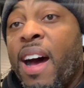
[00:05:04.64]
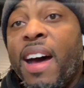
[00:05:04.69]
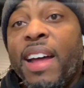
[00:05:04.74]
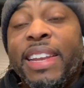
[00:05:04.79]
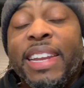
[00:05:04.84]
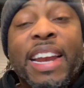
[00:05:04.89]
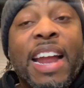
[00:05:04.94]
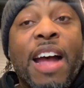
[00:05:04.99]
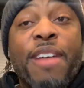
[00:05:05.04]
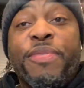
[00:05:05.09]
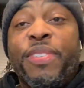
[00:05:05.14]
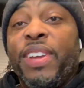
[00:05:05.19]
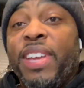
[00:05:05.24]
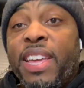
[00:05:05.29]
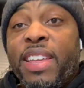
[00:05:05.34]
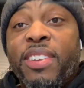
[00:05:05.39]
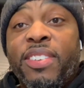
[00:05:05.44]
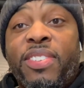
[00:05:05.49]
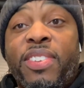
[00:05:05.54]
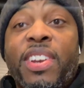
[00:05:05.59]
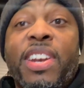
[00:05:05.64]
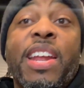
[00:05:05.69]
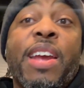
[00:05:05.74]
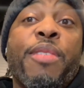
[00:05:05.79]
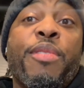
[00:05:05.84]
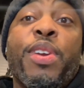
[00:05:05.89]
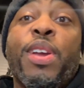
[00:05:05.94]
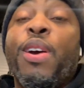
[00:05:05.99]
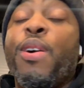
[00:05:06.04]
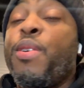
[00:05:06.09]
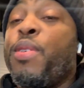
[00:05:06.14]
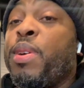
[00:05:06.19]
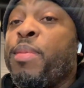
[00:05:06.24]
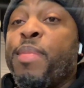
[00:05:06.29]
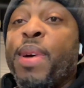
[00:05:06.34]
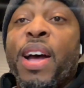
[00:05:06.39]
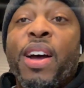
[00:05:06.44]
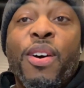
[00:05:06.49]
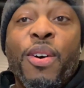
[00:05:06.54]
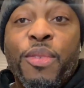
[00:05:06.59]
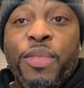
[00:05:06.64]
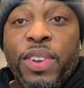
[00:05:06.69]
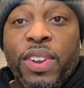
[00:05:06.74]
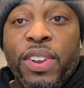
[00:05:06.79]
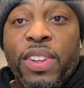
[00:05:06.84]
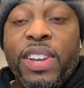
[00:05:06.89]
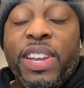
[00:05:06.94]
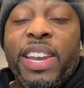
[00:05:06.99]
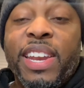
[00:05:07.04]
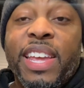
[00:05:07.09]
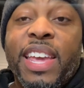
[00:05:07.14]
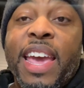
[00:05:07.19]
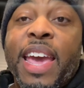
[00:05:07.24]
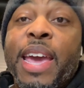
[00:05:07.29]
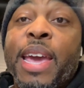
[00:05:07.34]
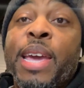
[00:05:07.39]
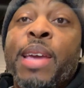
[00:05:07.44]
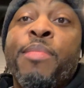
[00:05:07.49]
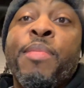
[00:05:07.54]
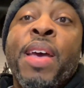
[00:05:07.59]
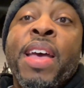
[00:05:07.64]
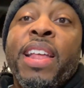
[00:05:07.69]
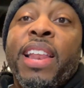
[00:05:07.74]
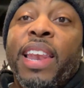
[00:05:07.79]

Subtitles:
Did I forget a scenario? Am I overlooking a game?